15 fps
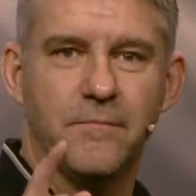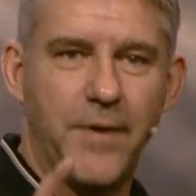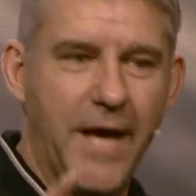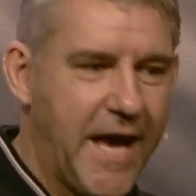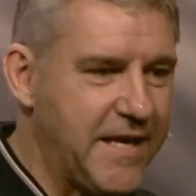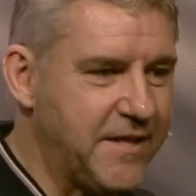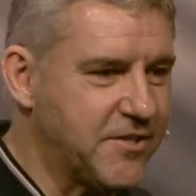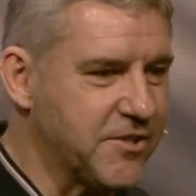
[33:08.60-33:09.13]

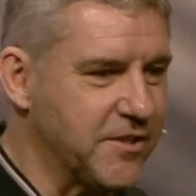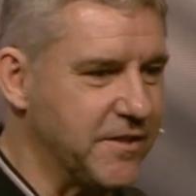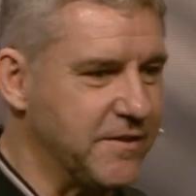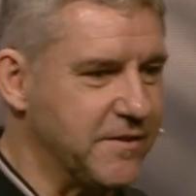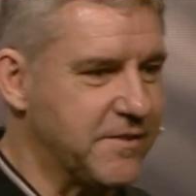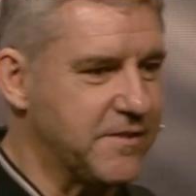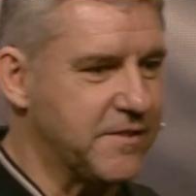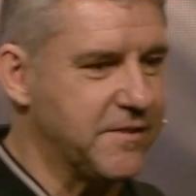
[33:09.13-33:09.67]

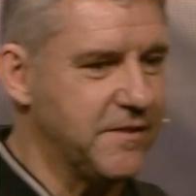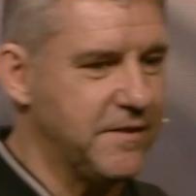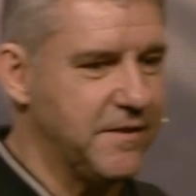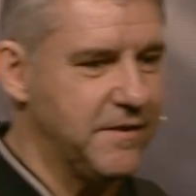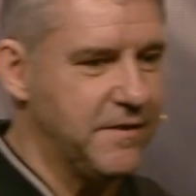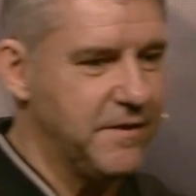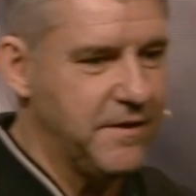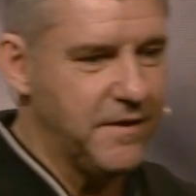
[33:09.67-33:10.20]
patience
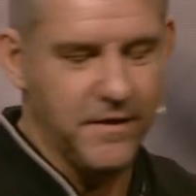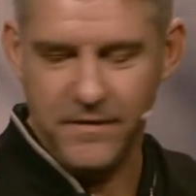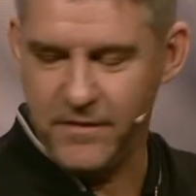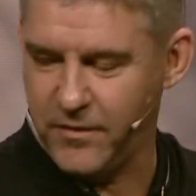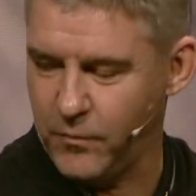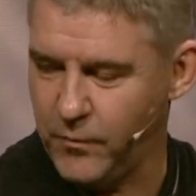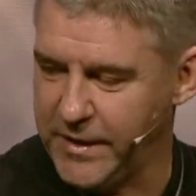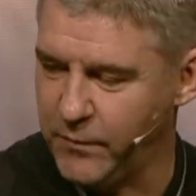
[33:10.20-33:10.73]

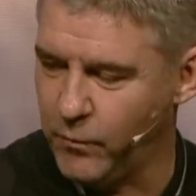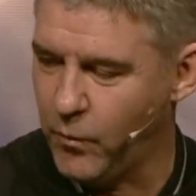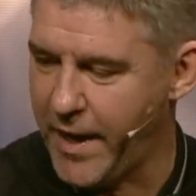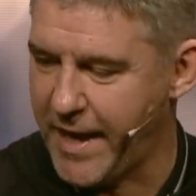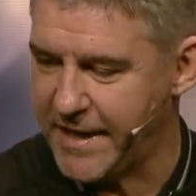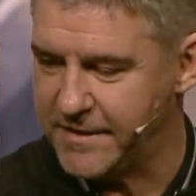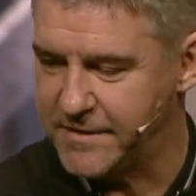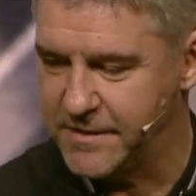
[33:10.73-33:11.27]
that we
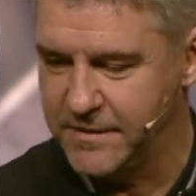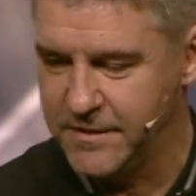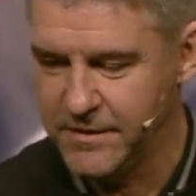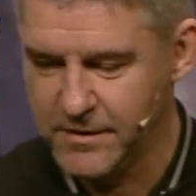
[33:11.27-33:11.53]
wait